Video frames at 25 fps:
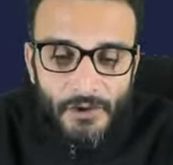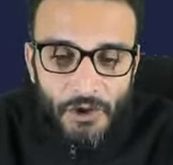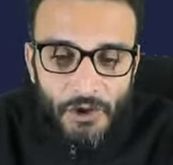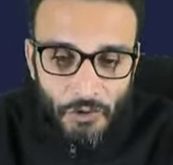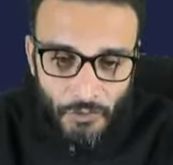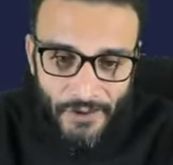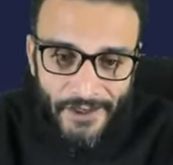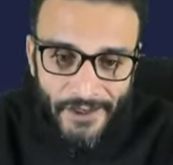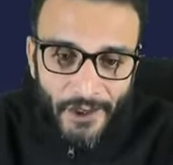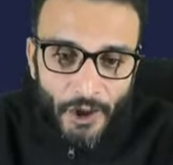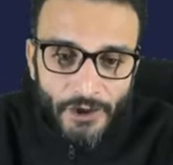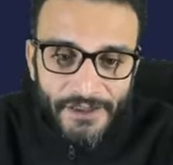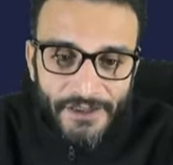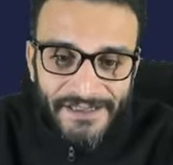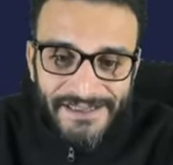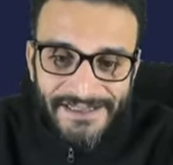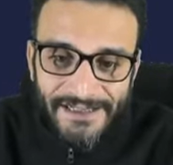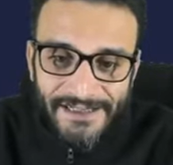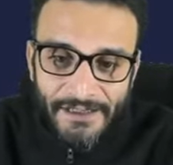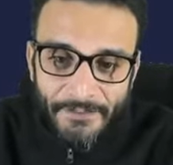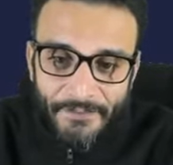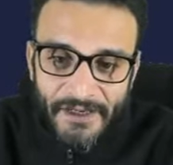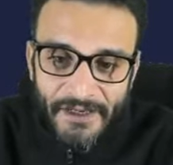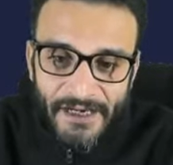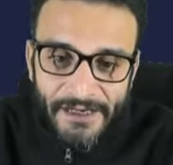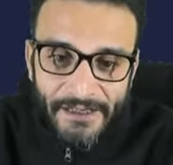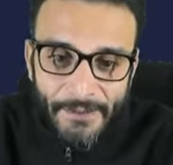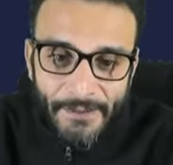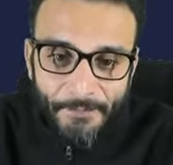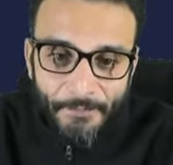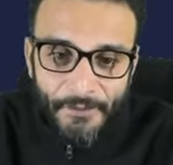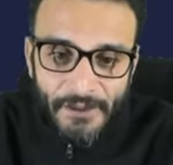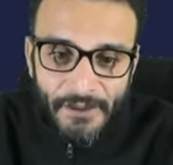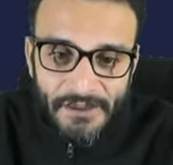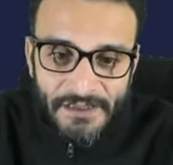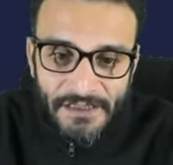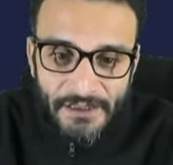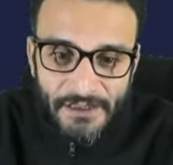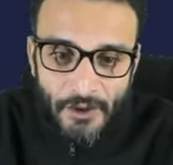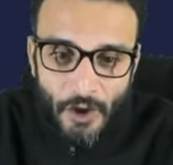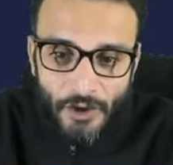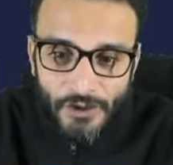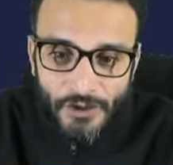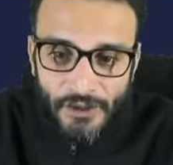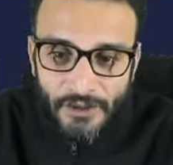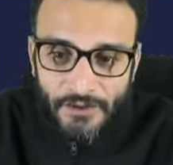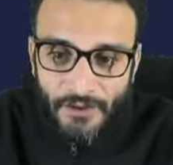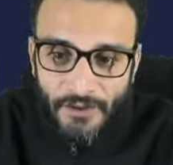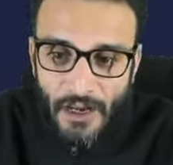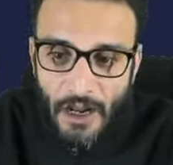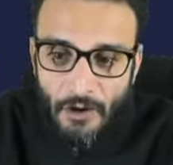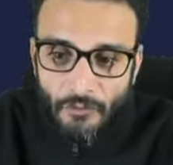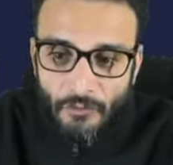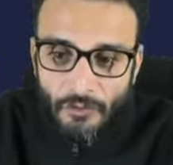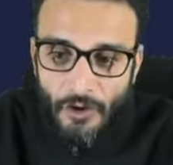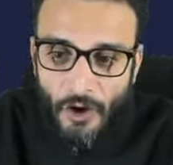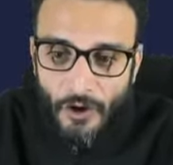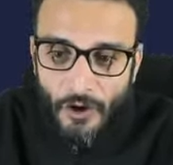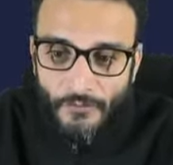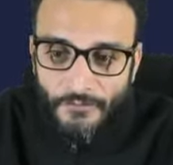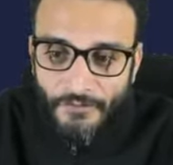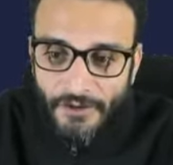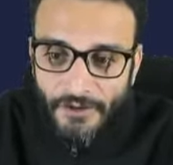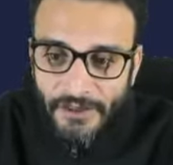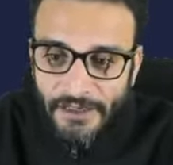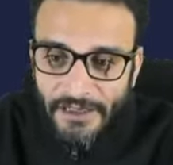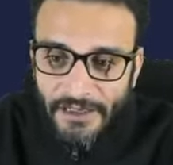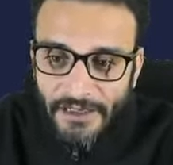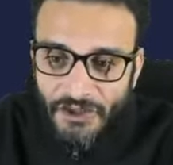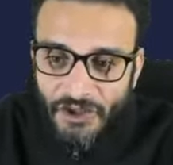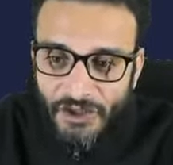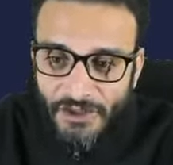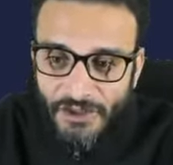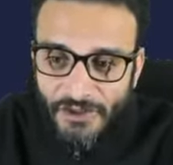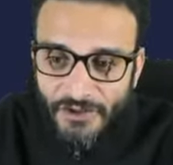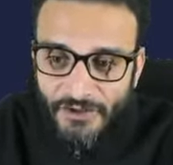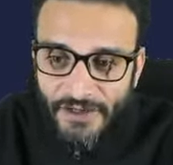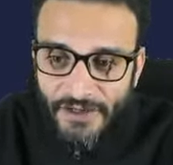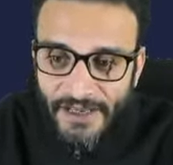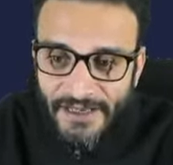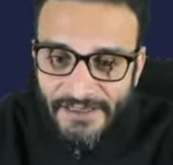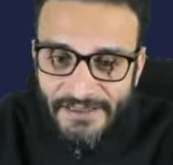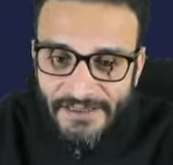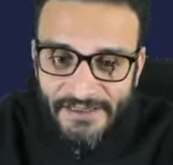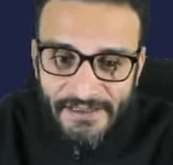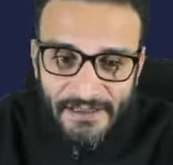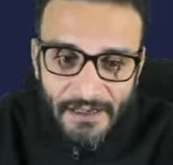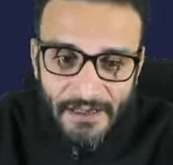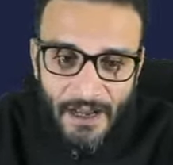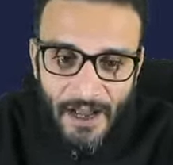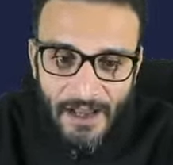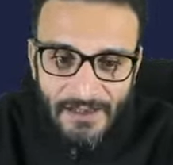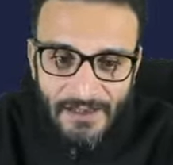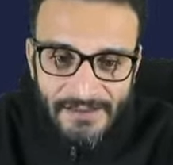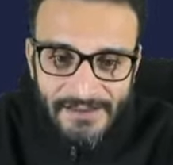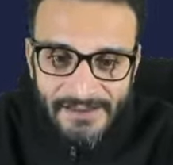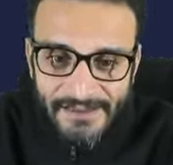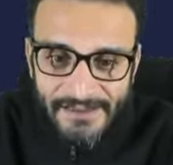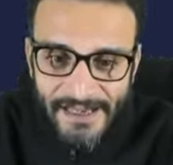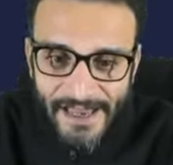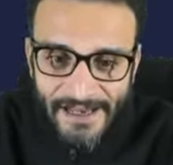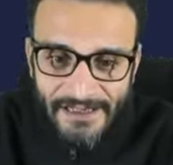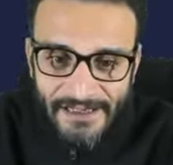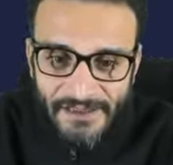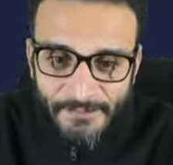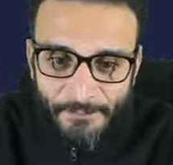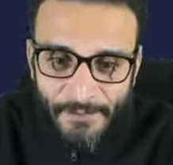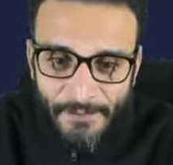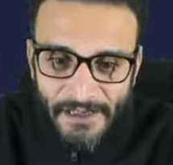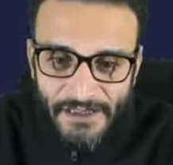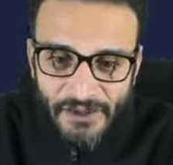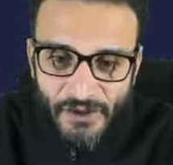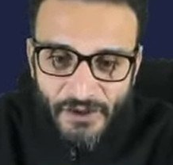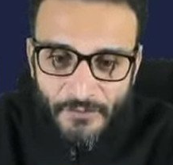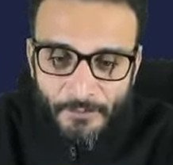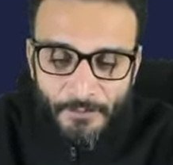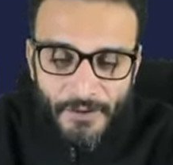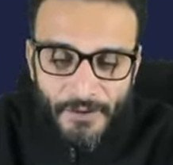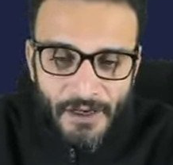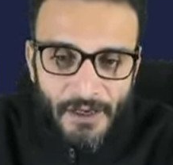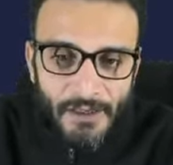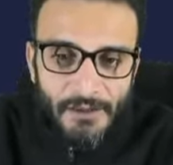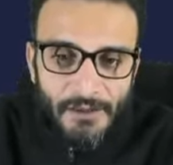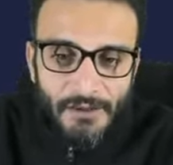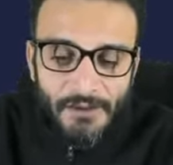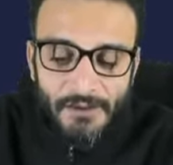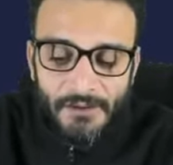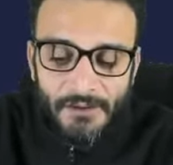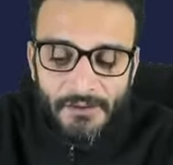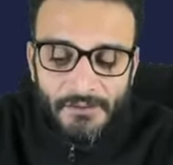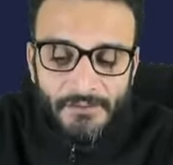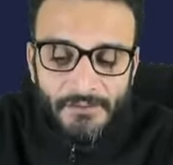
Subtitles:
You cannot discriminate a person on the ground of religion, race, caste, sex, place of birth.